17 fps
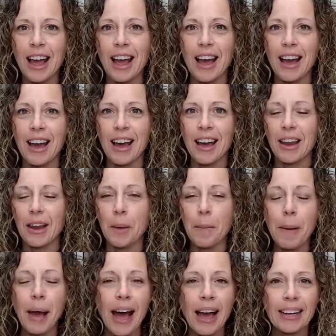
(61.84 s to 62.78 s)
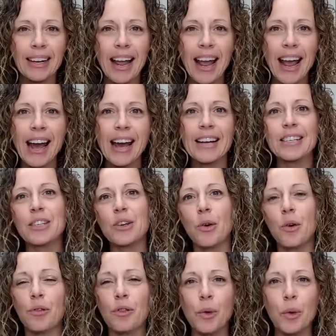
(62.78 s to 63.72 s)
on the podcast
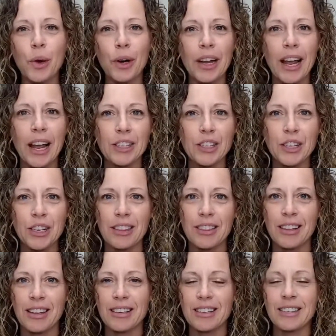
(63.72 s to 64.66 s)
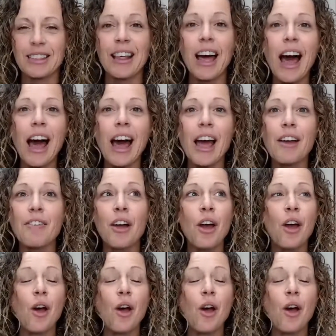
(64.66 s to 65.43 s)
or if you are catching this live